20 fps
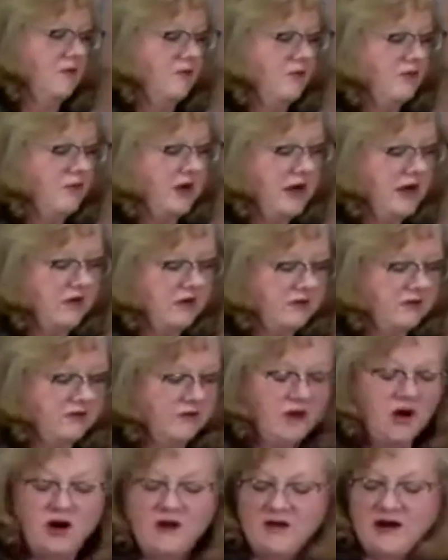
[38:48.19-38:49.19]
better.
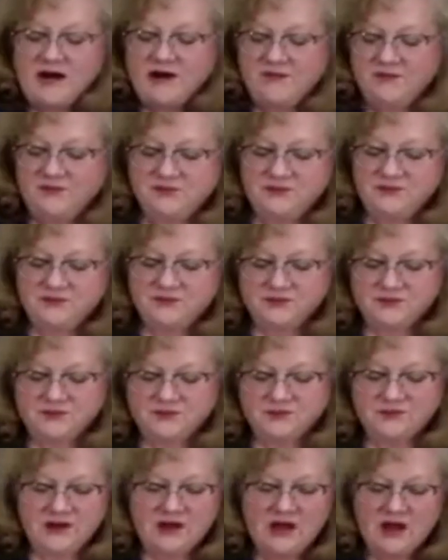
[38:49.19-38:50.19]
All right.
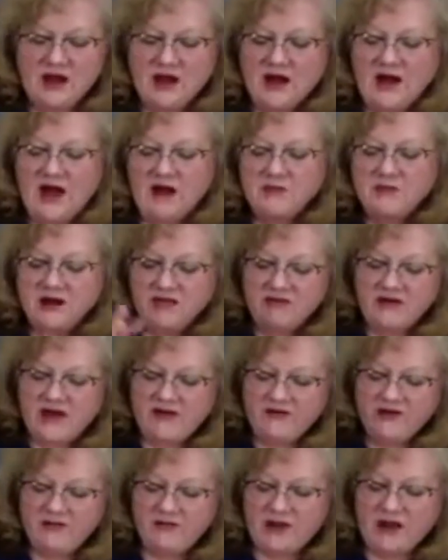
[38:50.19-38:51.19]
How many of you
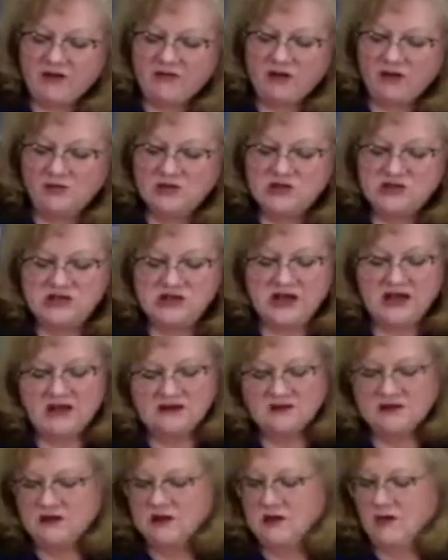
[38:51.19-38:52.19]
out there make Roman
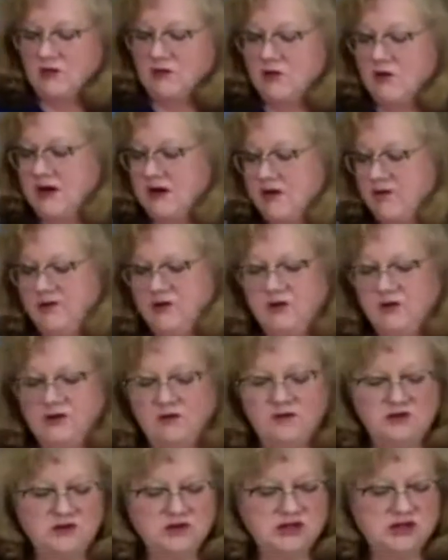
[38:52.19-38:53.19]
shades? I know quite a few
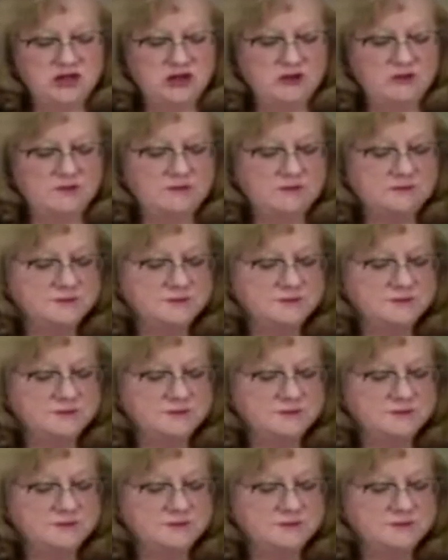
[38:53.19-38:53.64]
of you do.